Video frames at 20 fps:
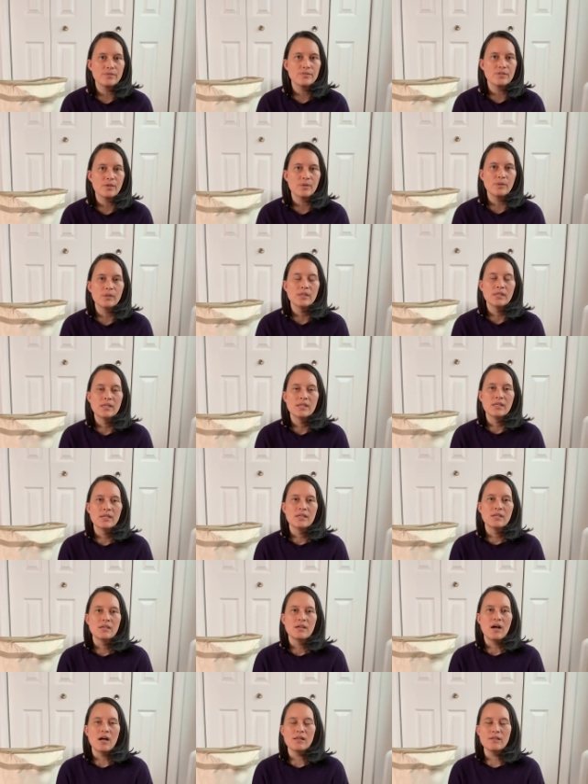So
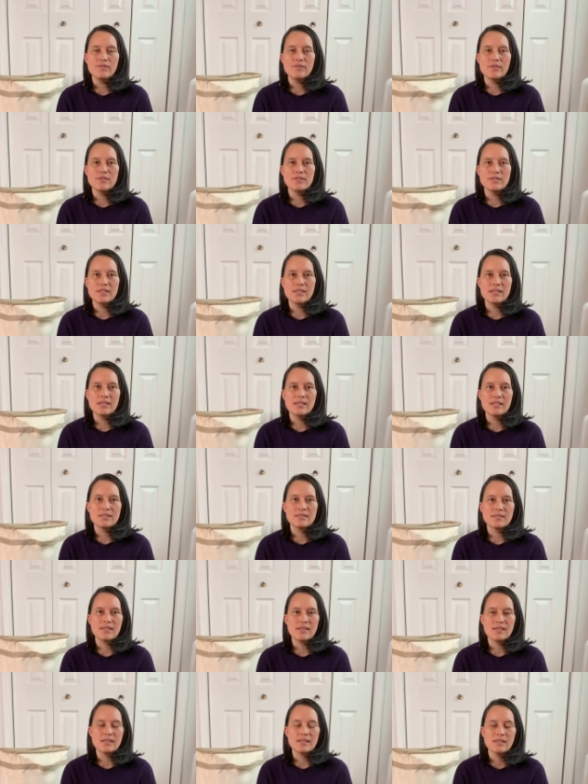all of those things
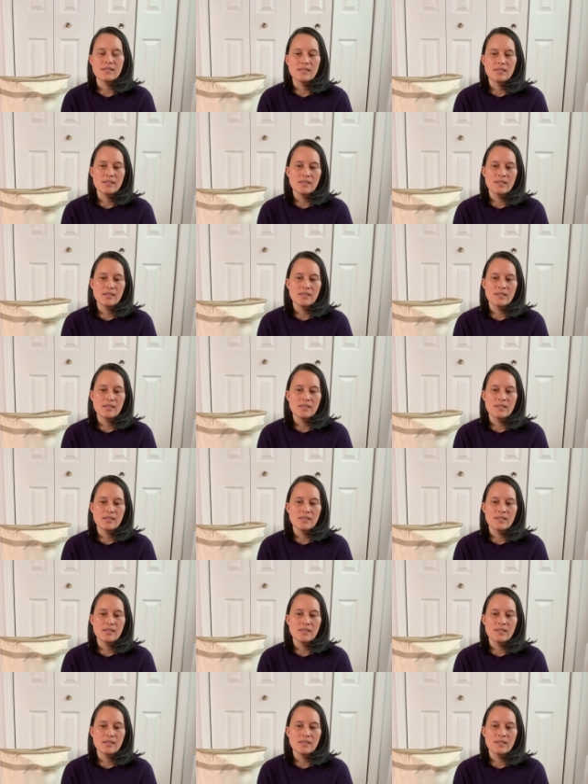like,